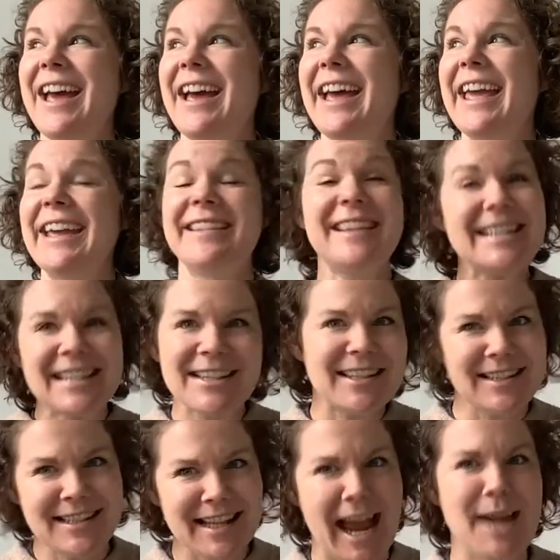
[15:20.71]
And this is a
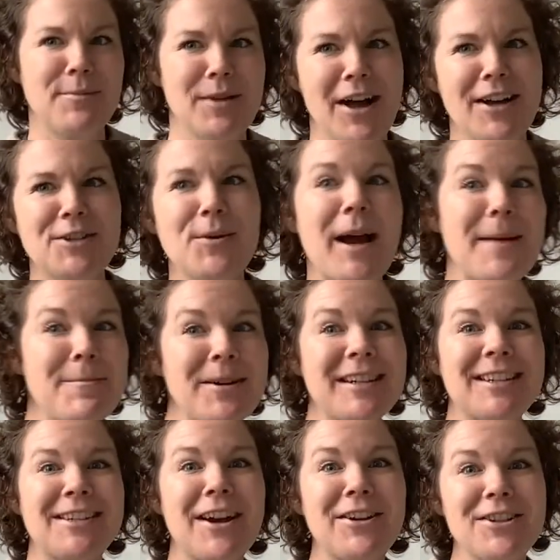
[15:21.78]
design blog, so I'm going
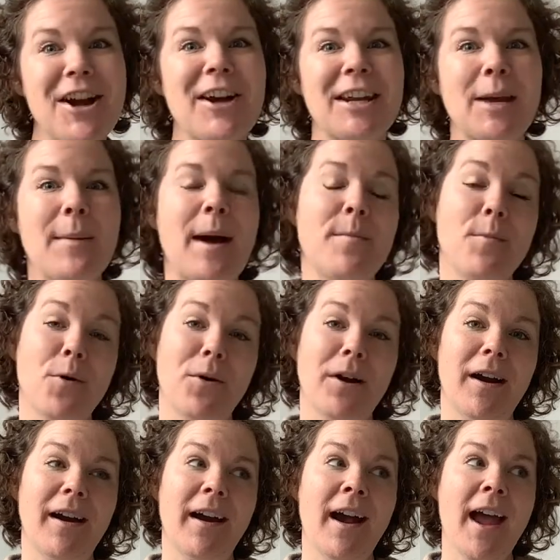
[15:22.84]
to start talking about
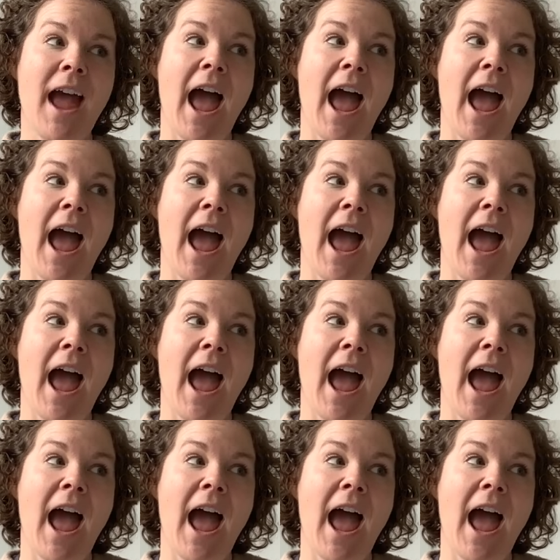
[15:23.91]
more